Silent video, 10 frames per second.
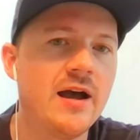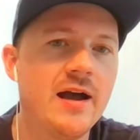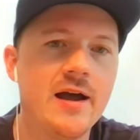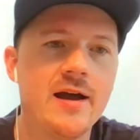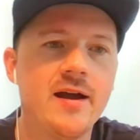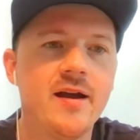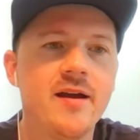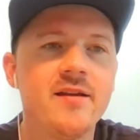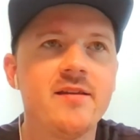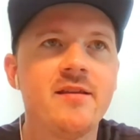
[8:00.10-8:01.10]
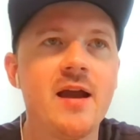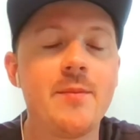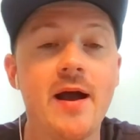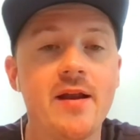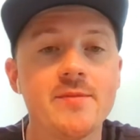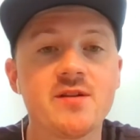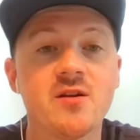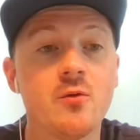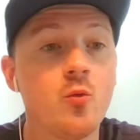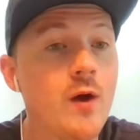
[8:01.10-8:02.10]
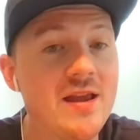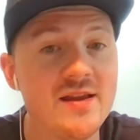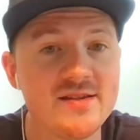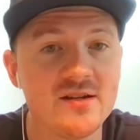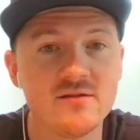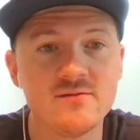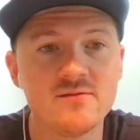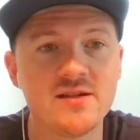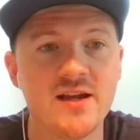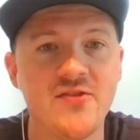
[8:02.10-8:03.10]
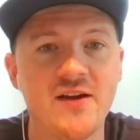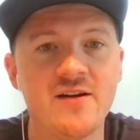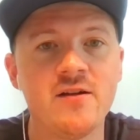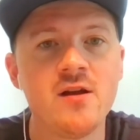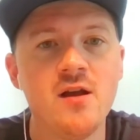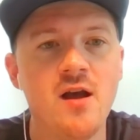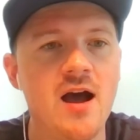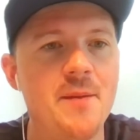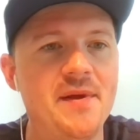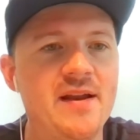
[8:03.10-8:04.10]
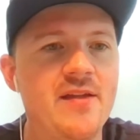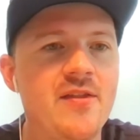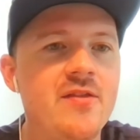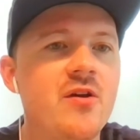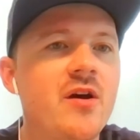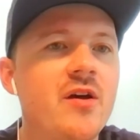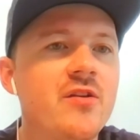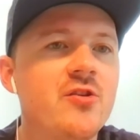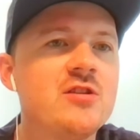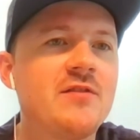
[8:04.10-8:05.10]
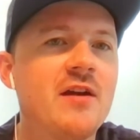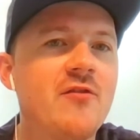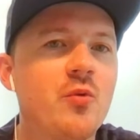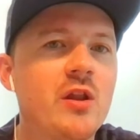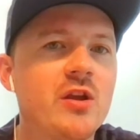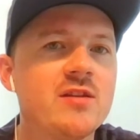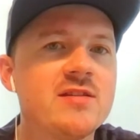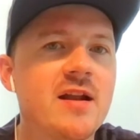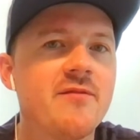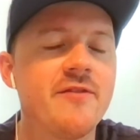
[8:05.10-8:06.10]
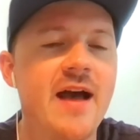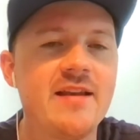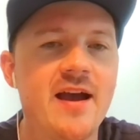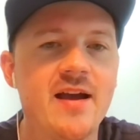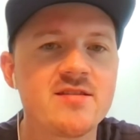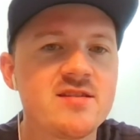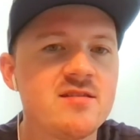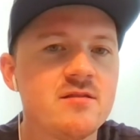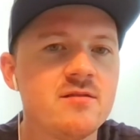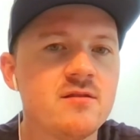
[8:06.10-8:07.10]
type items are way easier to get there. I mean, and then you just have to have a really good setup for VAT tax.